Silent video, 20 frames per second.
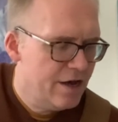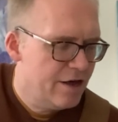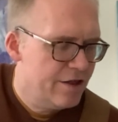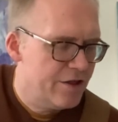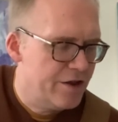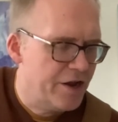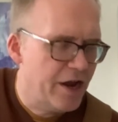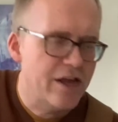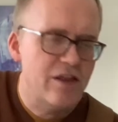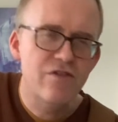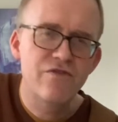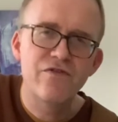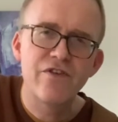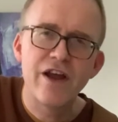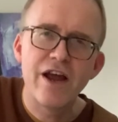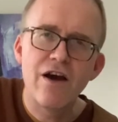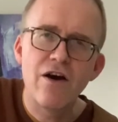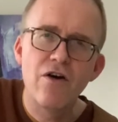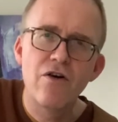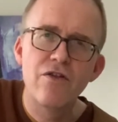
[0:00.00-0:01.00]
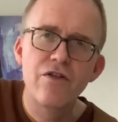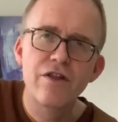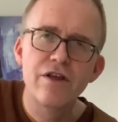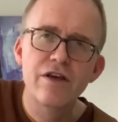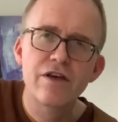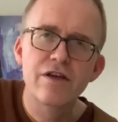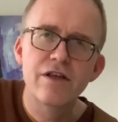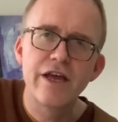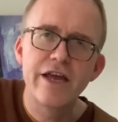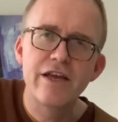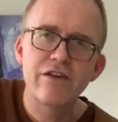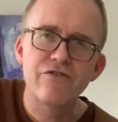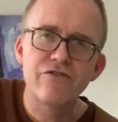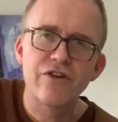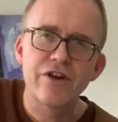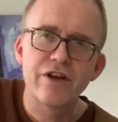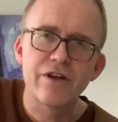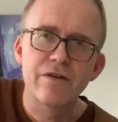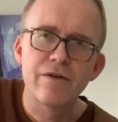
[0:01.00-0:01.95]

9th fret on the A string.